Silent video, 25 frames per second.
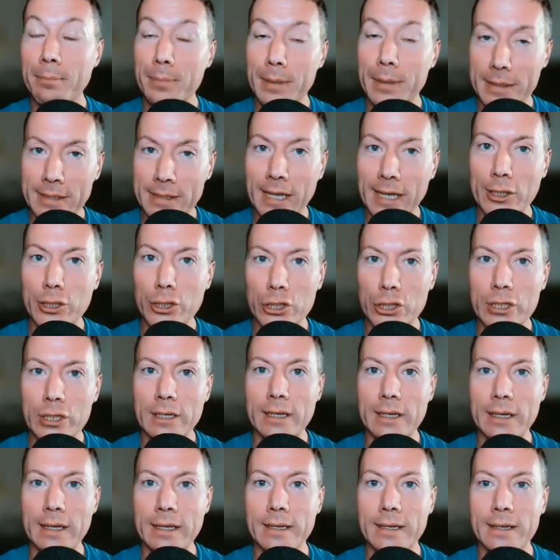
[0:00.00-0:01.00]

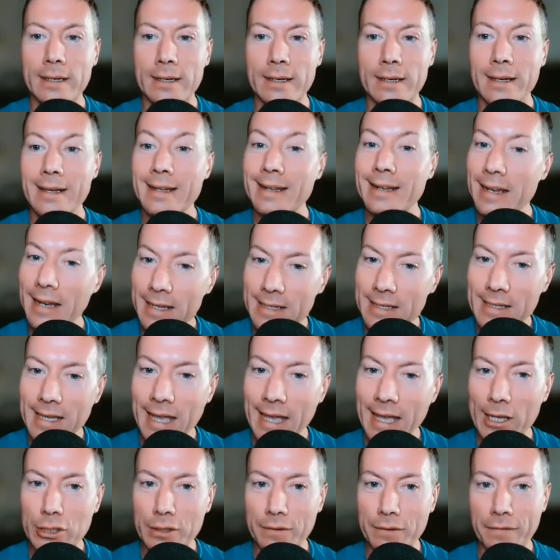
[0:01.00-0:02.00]
potentially. Less
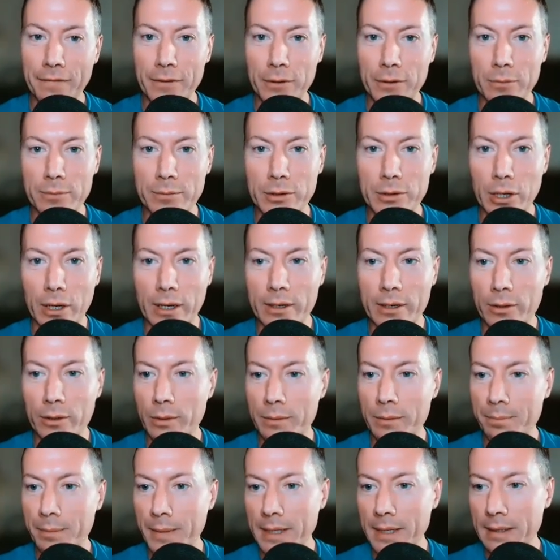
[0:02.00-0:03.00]
catchy film title,
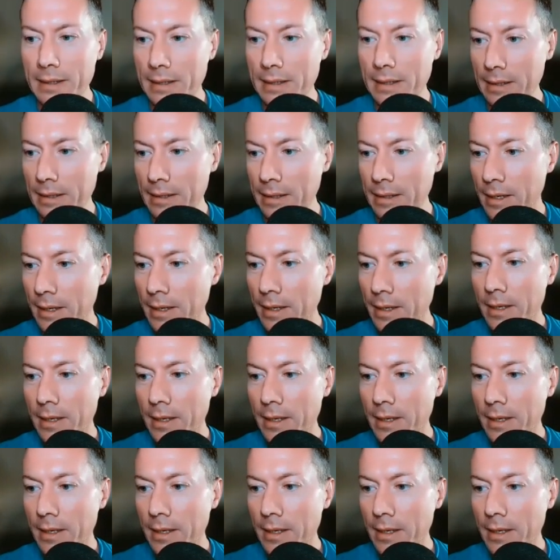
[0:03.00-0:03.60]
admittedly.